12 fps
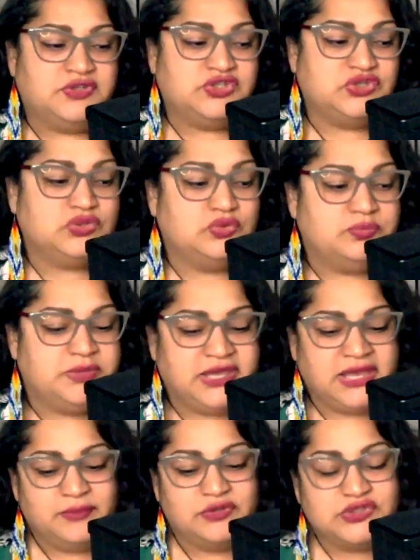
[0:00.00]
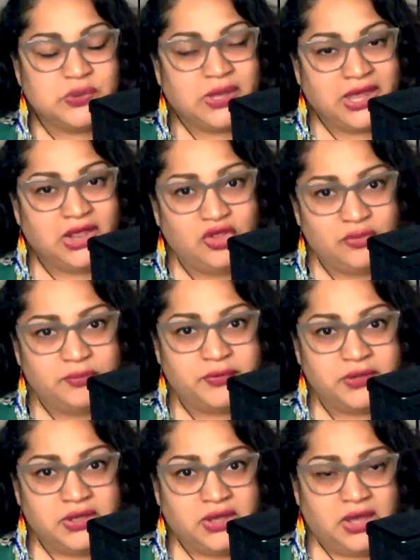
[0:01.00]
to be able to help
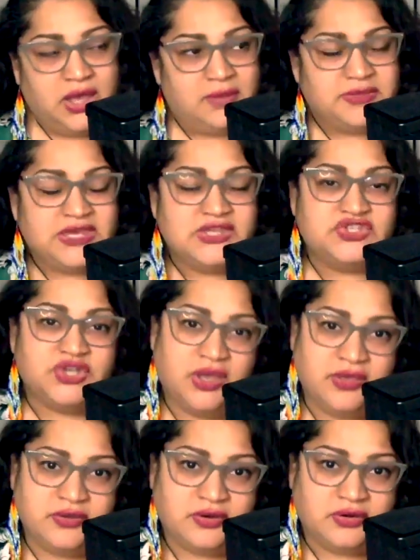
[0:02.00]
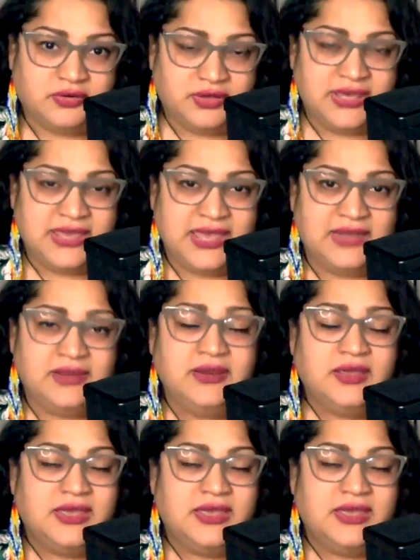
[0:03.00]
each other again